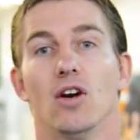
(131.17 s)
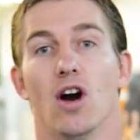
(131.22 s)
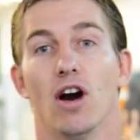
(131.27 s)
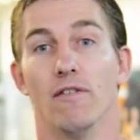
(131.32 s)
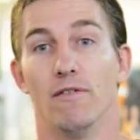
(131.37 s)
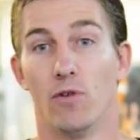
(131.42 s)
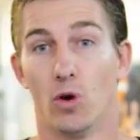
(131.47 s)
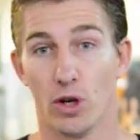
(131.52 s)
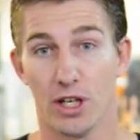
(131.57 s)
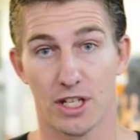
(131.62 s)

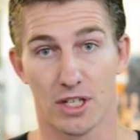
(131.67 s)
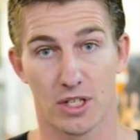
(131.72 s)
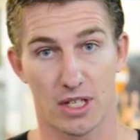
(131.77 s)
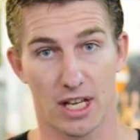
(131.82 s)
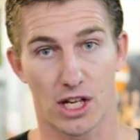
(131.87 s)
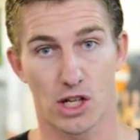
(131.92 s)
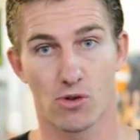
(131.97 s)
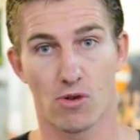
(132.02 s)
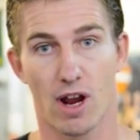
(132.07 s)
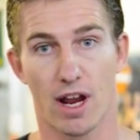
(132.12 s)
Avoid your
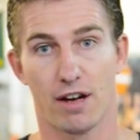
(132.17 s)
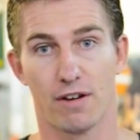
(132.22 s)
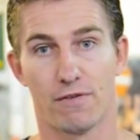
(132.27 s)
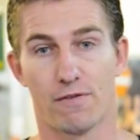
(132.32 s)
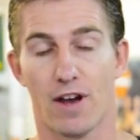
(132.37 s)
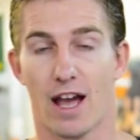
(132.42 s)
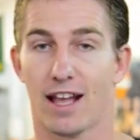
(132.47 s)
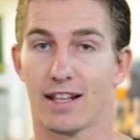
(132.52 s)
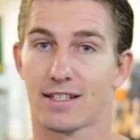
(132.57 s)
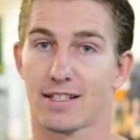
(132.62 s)
saturated
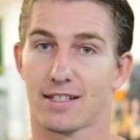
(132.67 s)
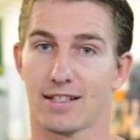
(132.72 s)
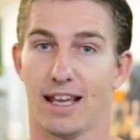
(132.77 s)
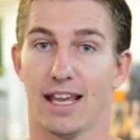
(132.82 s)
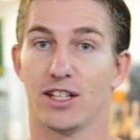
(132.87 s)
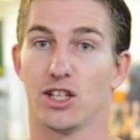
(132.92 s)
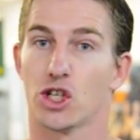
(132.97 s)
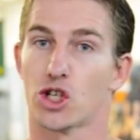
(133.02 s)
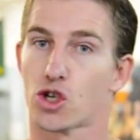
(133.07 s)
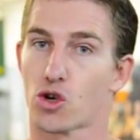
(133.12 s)
fats
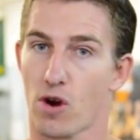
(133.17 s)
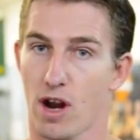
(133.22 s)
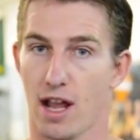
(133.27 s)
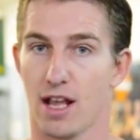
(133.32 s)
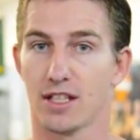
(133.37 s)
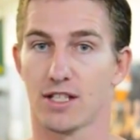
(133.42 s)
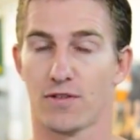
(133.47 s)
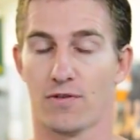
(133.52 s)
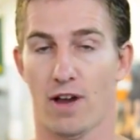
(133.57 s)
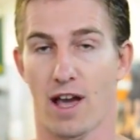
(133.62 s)
and your
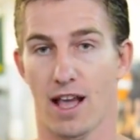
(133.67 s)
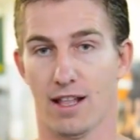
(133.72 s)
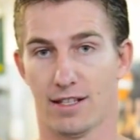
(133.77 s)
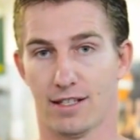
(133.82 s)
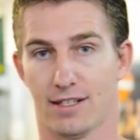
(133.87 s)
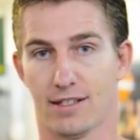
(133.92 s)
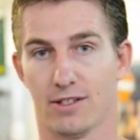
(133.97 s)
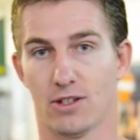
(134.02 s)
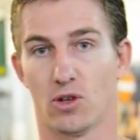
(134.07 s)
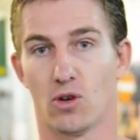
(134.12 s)
trans
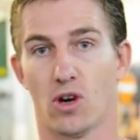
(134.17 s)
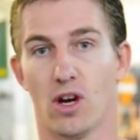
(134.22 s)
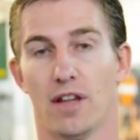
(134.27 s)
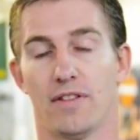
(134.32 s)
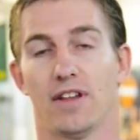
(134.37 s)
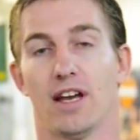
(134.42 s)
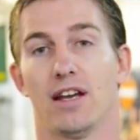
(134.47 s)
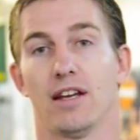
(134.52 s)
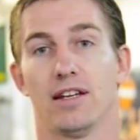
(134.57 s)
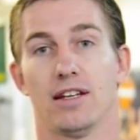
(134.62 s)
fats, all
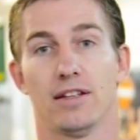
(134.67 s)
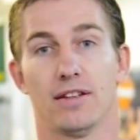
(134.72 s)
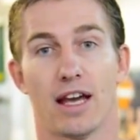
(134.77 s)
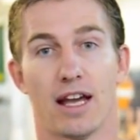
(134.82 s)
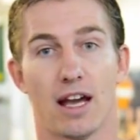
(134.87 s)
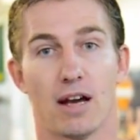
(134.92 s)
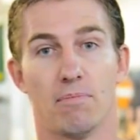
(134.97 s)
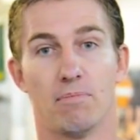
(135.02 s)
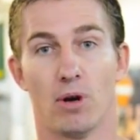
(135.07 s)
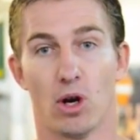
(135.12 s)
right?
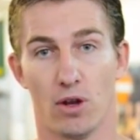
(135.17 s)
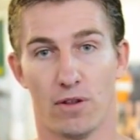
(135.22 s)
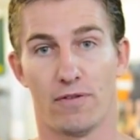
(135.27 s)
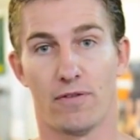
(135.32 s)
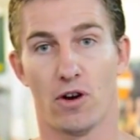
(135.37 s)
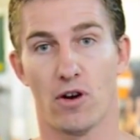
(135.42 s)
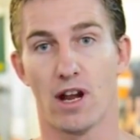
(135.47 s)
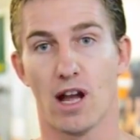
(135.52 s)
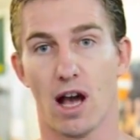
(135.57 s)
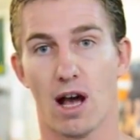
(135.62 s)
They are both
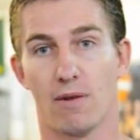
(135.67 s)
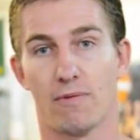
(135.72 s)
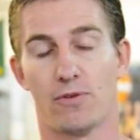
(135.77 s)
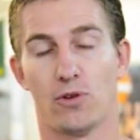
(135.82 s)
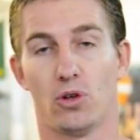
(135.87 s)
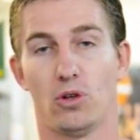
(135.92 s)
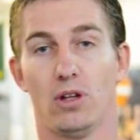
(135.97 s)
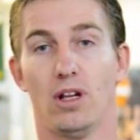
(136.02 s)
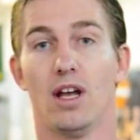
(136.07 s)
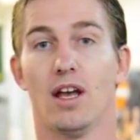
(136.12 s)
very
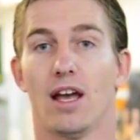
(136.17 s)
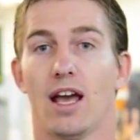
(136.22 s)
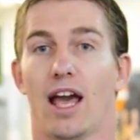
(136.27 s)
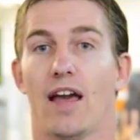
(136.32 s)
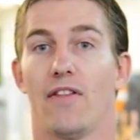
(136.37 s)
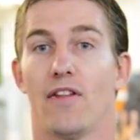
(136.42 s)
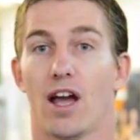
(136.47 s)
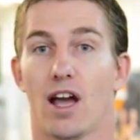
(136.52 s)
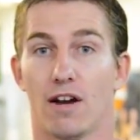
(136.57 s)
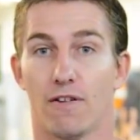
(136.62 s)
harmful,
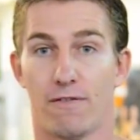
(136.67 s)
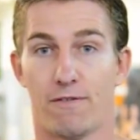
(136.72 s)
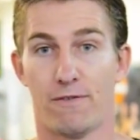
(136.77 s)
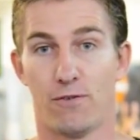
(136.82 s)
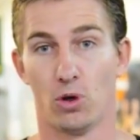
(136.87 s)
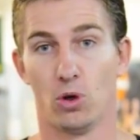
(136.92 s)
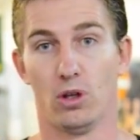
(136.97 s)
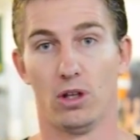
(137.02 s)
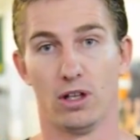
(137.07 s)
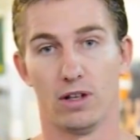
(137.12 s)
and they are
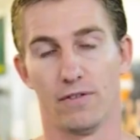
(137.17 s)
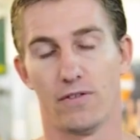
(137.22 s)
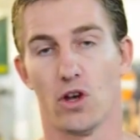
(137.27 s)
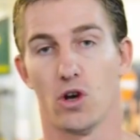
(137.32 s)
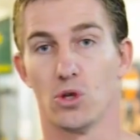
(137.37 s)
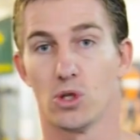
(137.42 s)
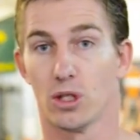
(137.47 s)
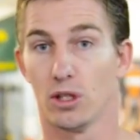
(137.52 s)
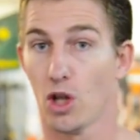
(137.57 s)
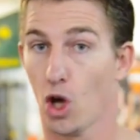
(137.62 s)
full of
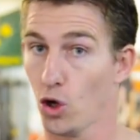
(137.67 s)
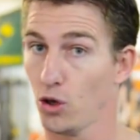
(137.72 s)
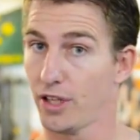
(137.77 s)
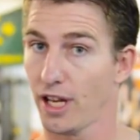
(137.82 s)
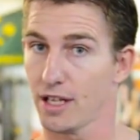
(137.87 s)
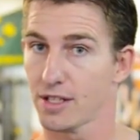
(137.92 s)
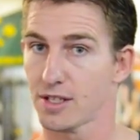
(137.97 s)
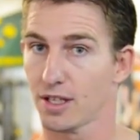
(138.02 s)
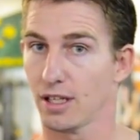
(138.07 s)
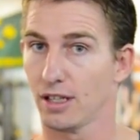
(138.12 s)
those
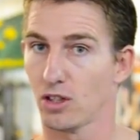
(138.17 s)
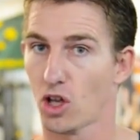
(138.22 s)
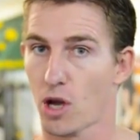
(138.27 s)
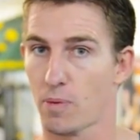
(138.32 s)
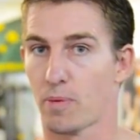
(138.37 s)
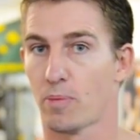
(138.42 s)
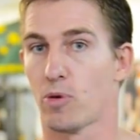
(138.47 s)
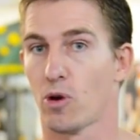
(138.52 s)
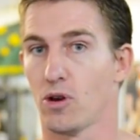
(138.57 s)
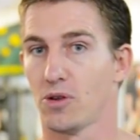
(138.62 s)
low-density
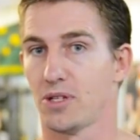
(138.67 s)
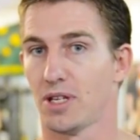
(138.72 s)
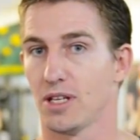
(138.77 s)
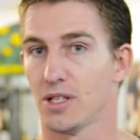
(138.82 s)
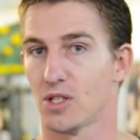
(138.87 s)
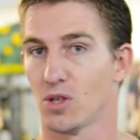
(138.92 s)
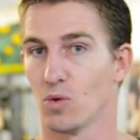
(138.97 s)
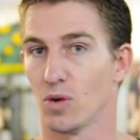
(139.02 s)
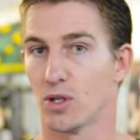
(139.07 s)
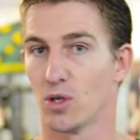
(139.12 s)

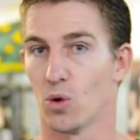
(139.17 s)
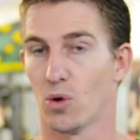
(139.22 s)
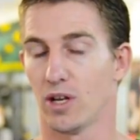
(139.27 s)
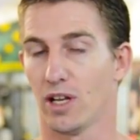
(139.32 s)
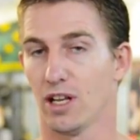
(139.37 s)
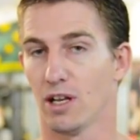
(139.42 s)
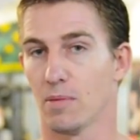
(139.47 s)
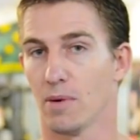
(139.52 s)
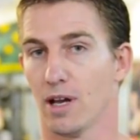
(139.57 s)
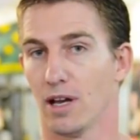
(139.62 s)
lipoproteins that we're
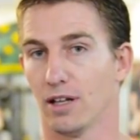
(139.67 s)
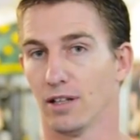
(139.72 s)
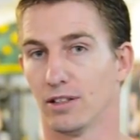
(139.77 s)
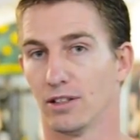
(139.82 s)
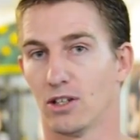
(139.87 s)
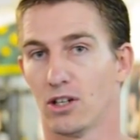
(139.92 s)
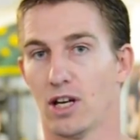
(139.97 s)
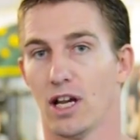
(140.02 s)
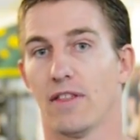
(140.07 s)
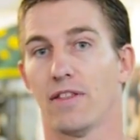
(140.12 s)
talking about,
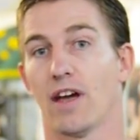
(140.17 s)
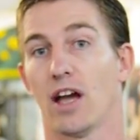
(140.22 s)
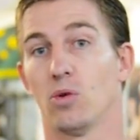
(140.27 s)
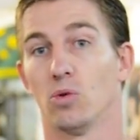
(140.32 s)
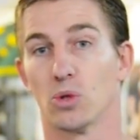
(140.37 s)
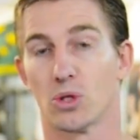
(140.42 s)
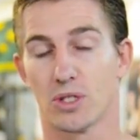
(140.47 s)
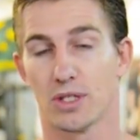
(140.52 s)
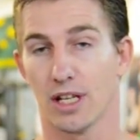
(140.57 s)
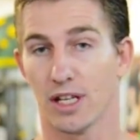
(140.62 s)
all right? They
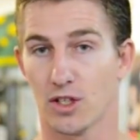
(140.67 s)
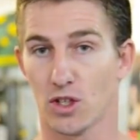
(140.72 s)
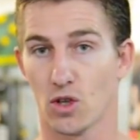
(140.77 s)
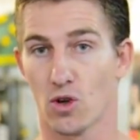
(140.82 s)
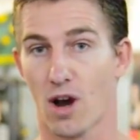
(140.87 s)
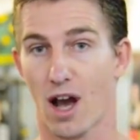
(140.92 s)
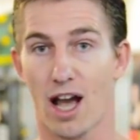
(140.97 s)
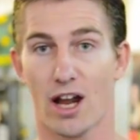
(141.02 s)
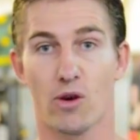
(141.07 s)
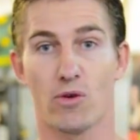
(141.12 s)
will stick to
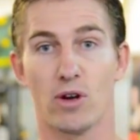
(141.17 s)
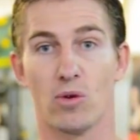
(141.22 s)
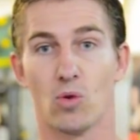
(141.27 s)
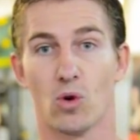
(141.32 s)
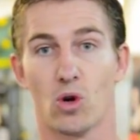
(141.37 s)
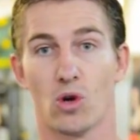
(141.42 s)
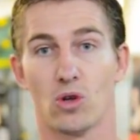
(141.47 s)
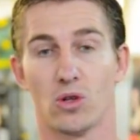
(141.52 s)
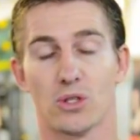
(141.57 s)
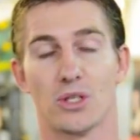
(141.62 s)
your artery
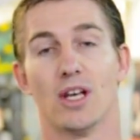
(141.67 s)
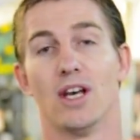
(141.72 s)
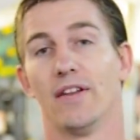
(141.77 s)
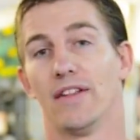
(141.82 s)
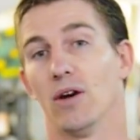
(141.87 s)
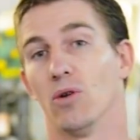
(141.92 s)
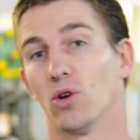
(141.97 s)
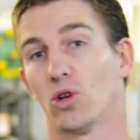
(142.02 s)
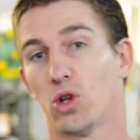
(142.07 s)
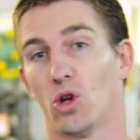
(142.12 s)
walls,
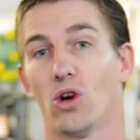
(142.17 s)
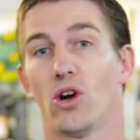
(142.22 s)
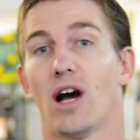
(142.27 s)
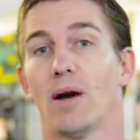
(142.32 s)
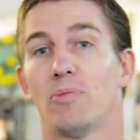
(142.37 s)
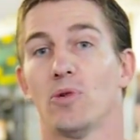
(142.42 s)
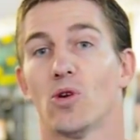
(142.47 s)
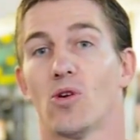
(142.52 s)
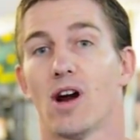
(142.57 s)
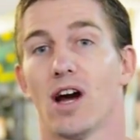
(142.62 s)
they will clog
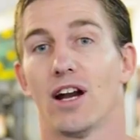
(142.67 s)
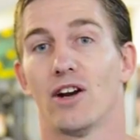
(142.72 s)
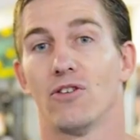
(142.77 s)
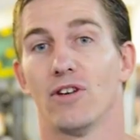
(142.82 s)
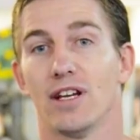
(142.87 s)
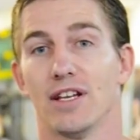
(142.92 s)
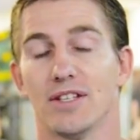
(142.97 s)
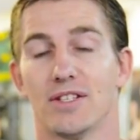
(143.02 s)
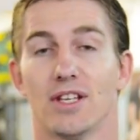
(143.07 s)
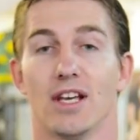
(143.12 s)
up your
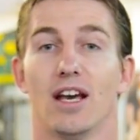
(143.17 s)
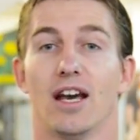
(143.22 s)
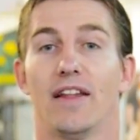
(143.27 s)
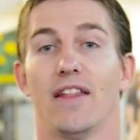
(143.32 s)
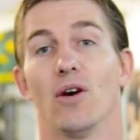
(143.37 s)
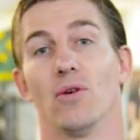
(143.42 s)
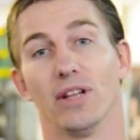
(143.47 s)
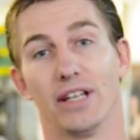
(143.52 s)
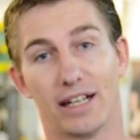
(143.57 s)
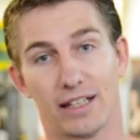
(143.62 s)
arteries, and
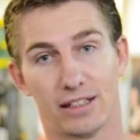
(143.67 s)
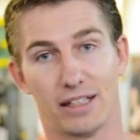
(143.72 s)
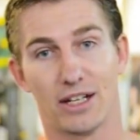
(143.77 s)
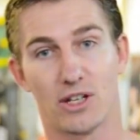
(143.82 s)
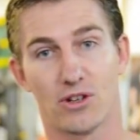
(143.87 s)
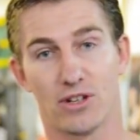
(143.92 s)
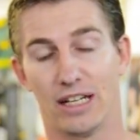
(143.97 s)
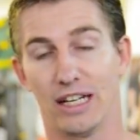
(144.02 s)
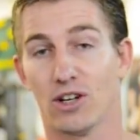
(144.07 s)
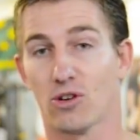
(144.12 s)
they will
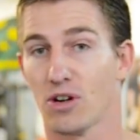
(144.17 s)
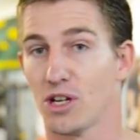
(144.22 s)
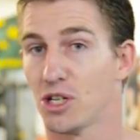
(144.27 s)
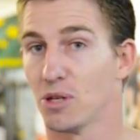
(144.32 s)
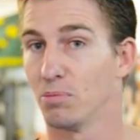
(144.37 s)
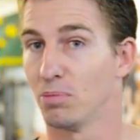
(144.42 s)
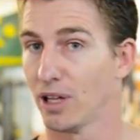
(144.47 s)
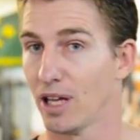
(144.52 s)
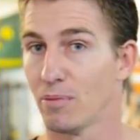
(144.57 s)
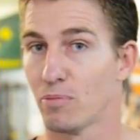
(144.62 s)
increase
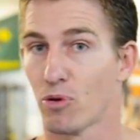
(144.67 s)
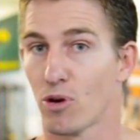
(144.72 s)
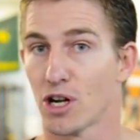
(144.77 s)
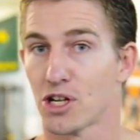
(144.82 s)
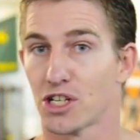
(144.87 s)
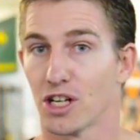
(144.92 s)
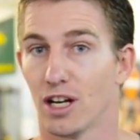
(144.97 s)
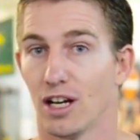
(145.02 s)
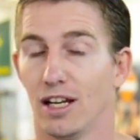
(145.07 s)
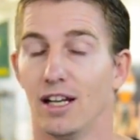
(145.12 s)
your blood
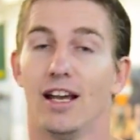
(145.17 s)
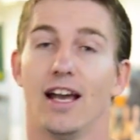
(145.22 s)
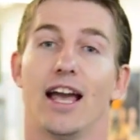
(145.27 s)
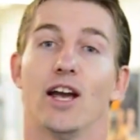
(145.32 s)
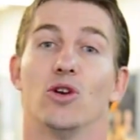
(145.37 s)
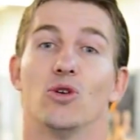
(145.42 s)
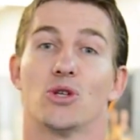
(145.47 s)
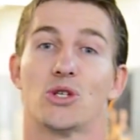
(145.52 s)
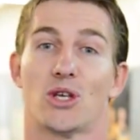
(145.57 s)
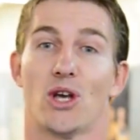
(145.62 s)
pressure,
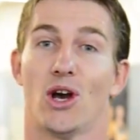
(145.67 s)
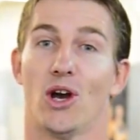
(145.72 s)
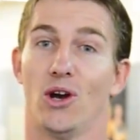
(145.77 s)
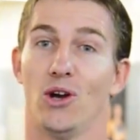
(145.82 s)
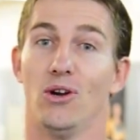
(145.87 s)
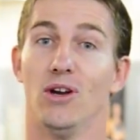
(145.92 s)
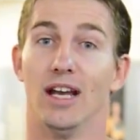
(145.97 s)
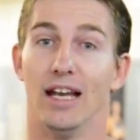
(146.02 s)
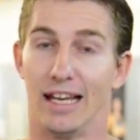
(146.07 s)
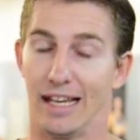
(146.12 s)
and
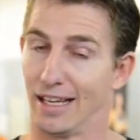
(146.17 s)
also